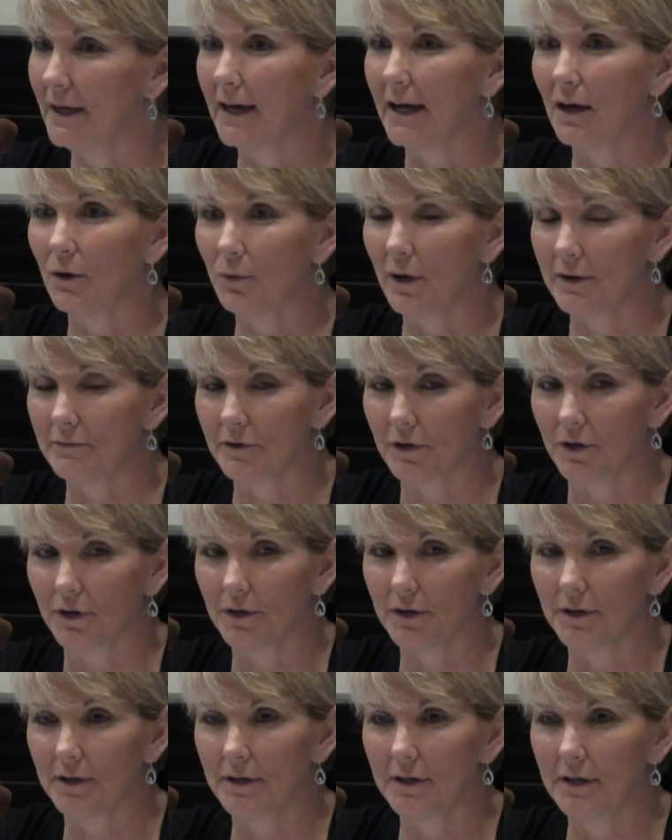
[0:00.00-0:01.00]
However,
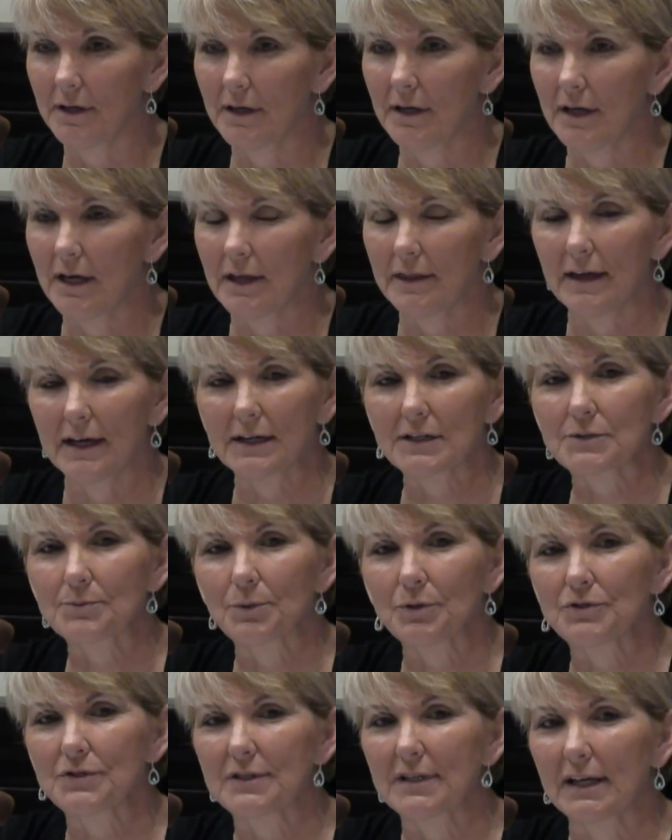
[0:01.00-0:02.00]
the
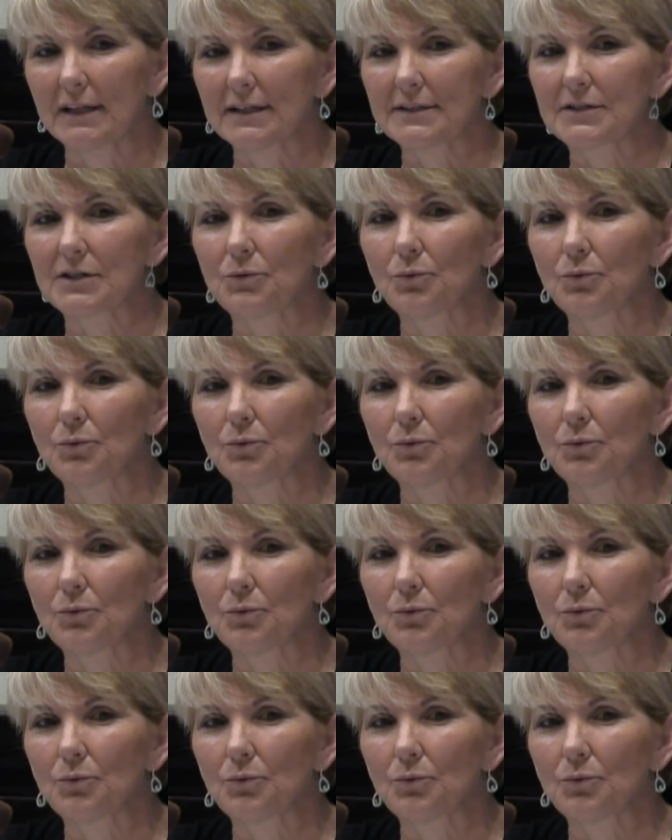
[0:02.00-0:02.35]
experts tell us